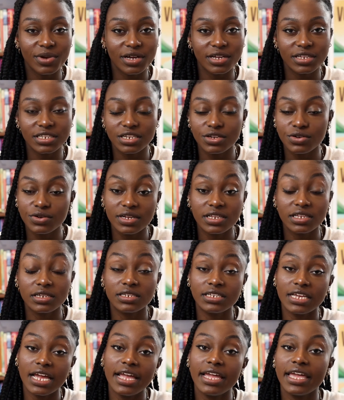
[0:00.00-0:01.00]
because you
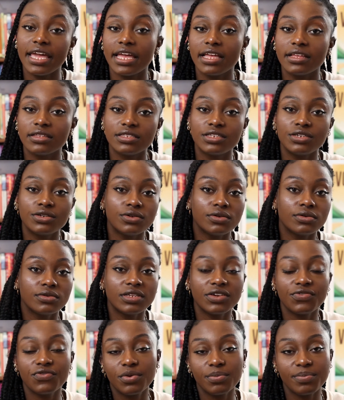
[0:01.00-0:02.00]
can take it to
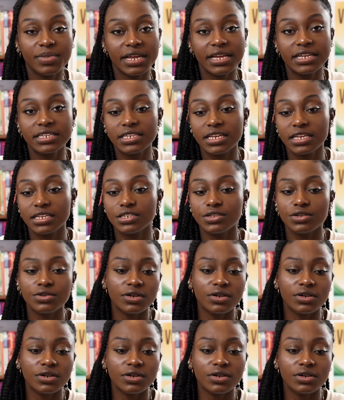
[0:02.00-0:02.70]
different places.